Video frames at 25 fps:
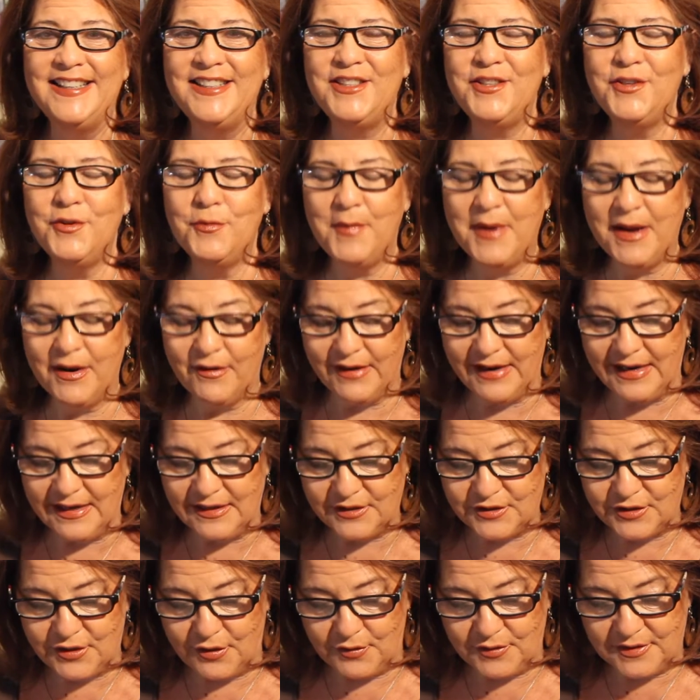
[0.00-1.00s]
to Mary
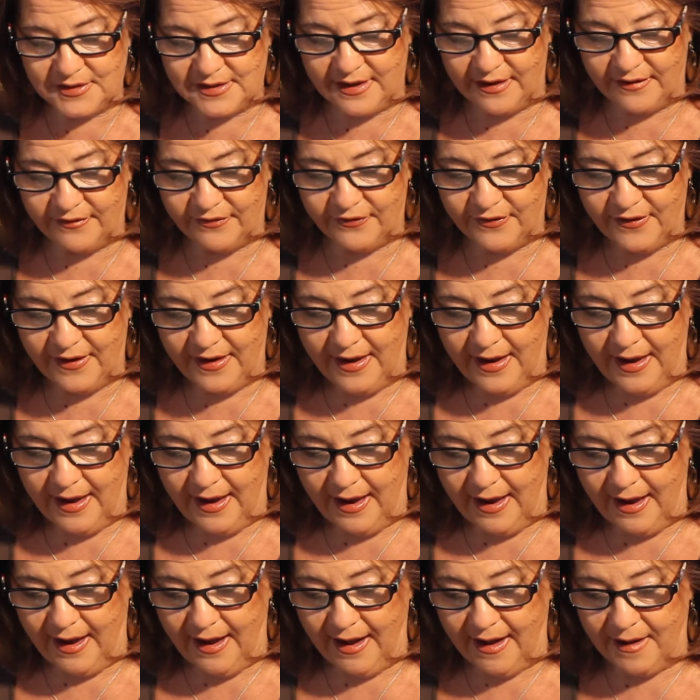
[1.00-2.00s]
and Joseph
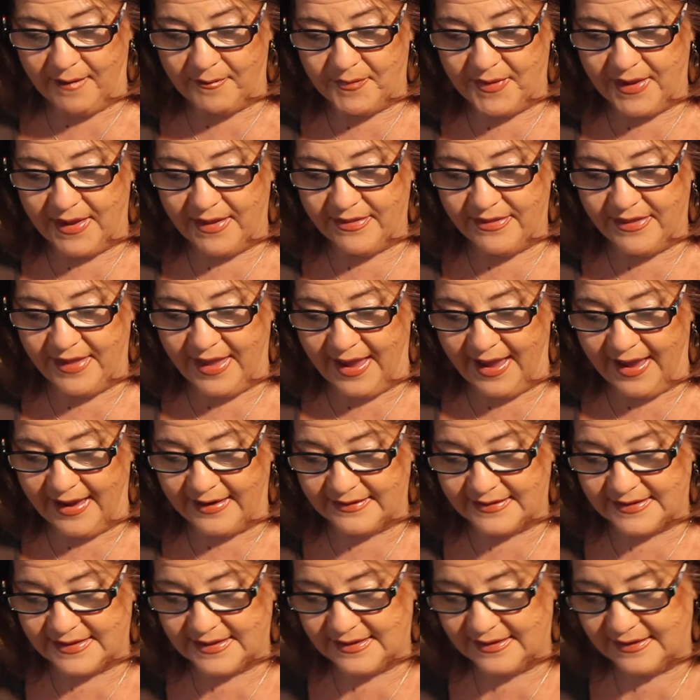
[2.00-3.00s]
um,
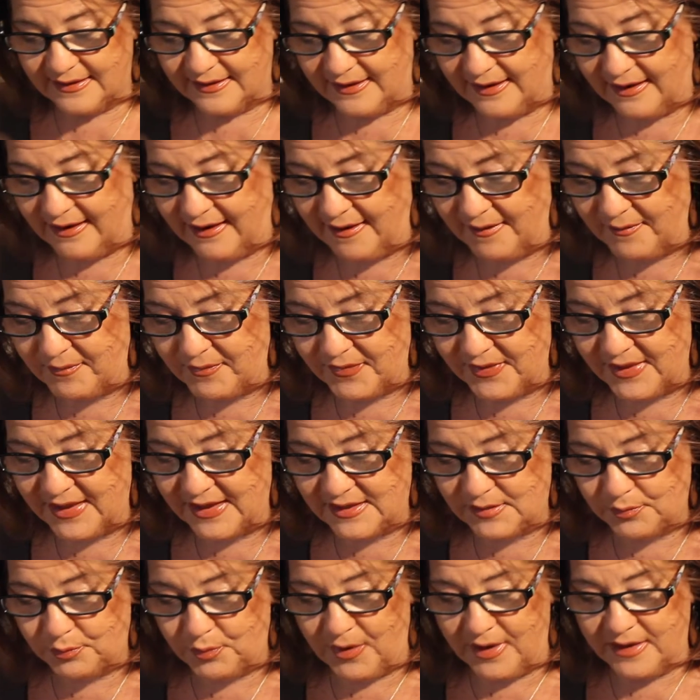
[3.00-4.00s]
that um,
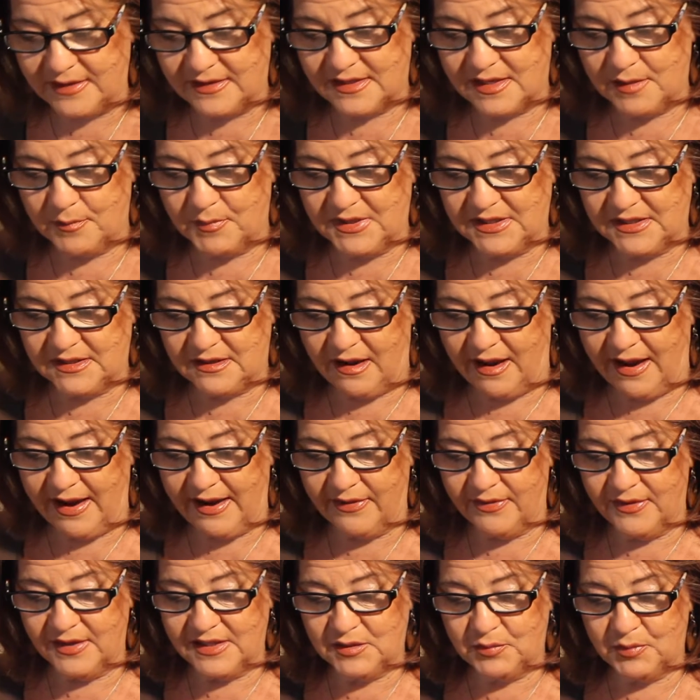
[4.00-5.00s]
this was the
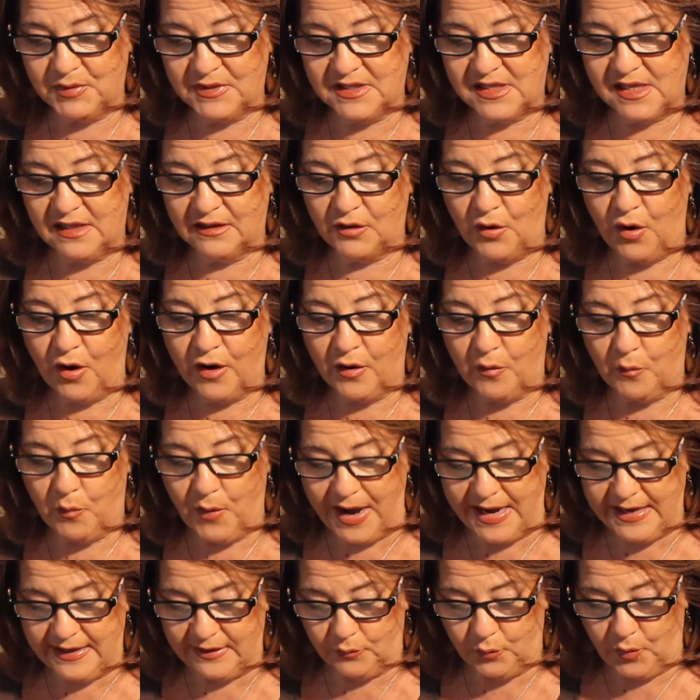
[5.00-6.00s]
Messiah, this was the long
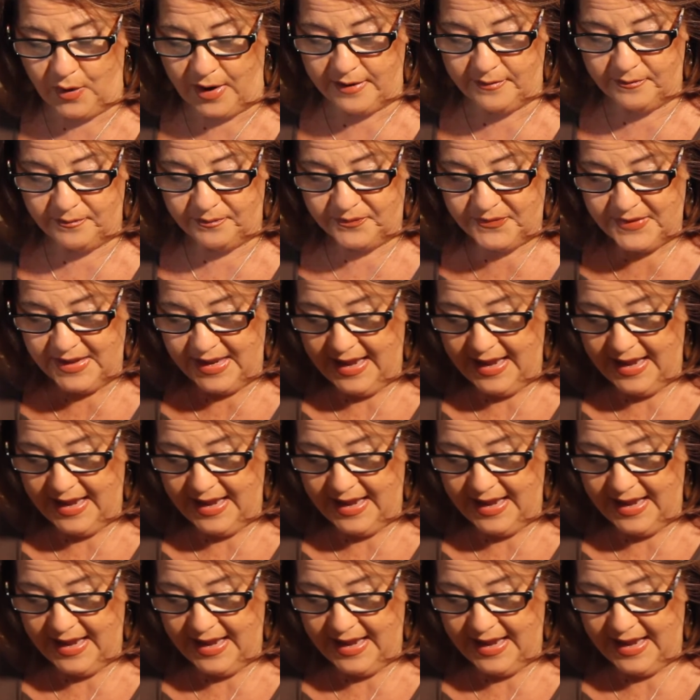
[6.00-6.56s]
awaited one.